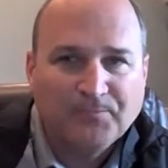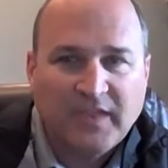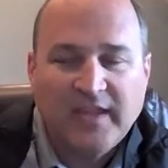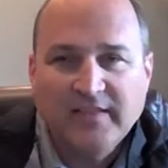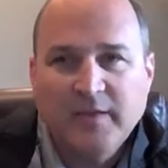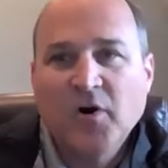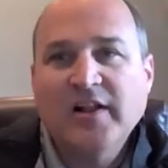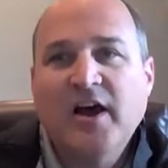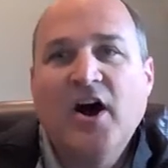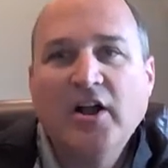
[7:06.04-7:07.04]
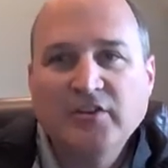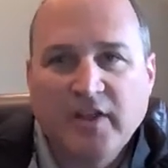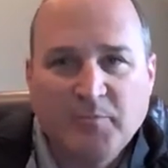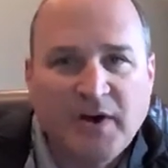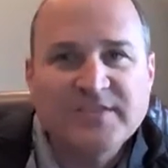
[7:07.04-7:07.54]
100,
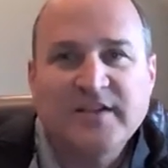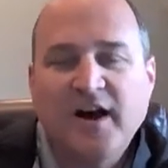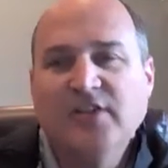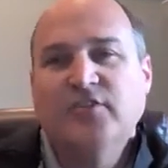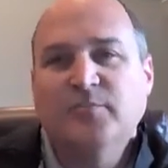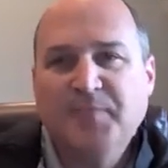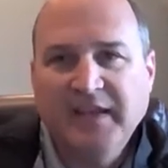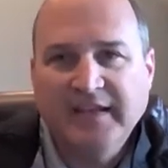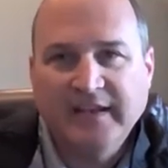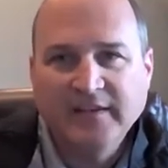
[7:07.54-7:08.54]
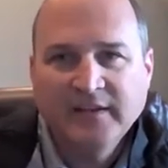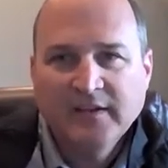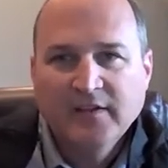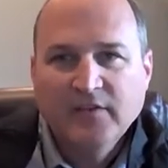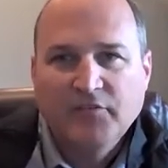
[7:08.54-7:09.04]
they bust 100 men in
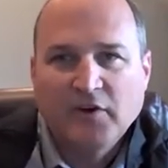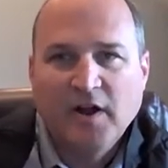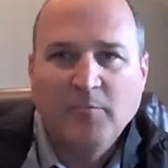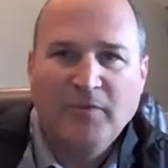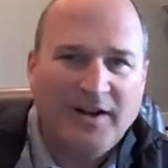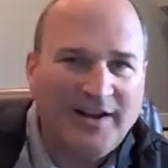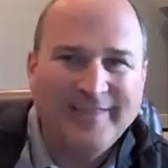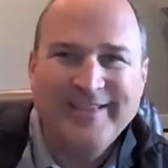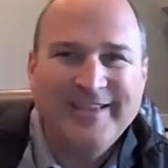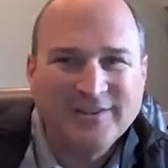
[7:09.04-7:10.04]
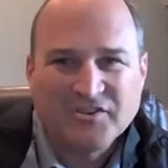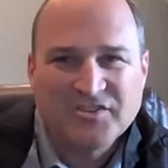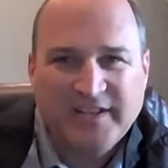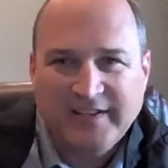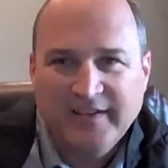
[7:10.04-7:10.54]
from the inner
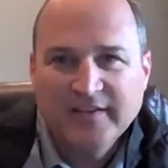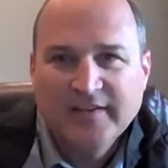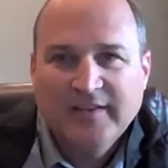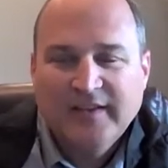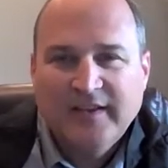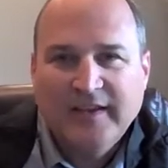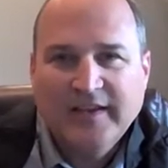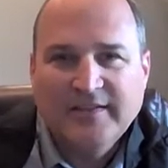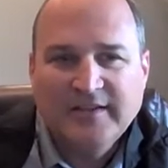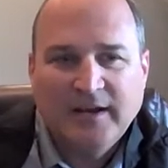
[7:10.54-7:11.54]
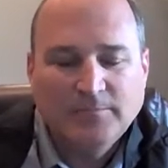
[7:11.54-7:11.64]
city, and